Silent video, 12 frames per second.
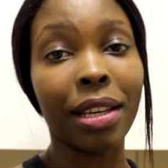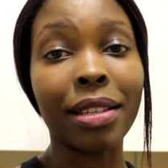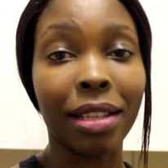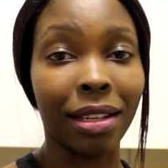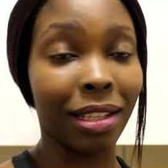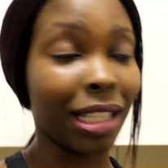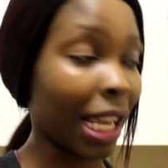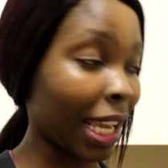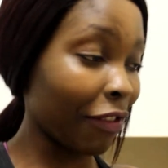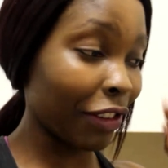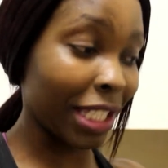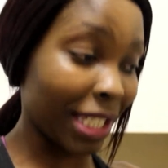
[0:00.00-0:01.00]
like
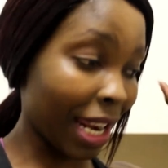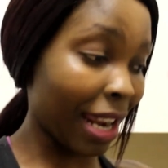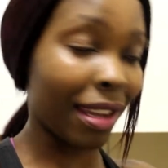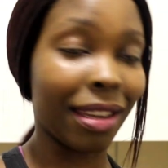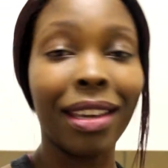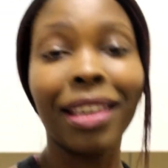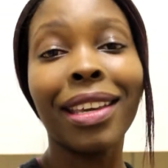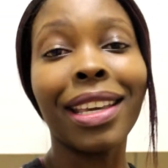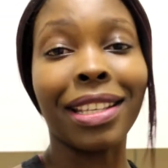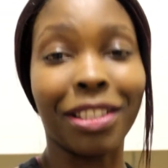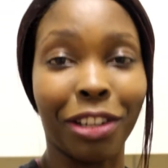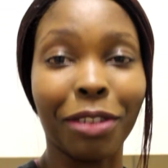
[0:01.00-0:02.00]
every day
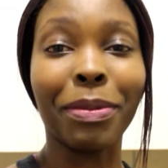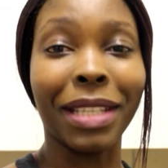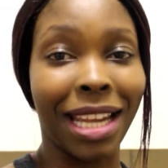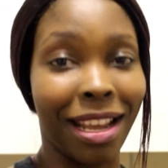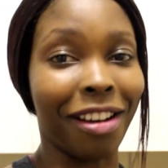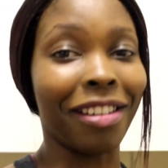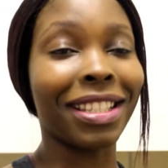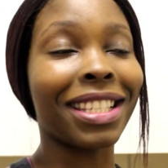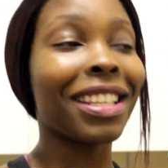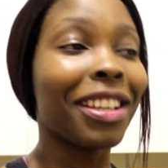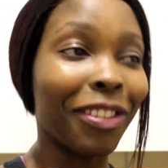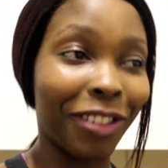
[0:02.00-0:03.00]
is going to be
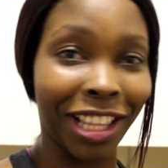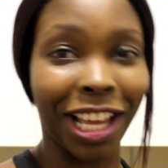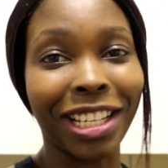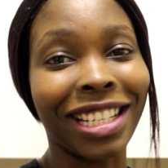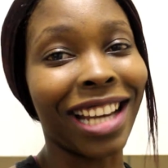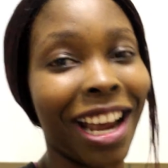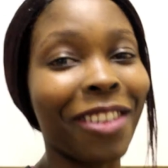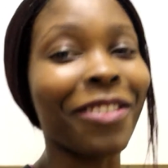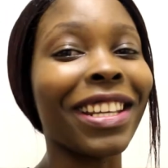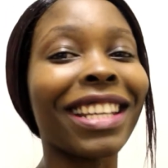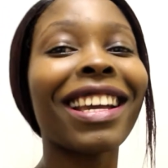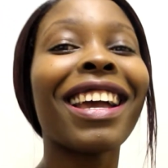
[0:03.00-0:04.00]
takeouts for that entire
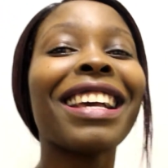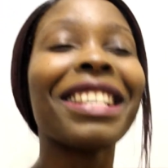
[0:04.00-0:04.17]
week.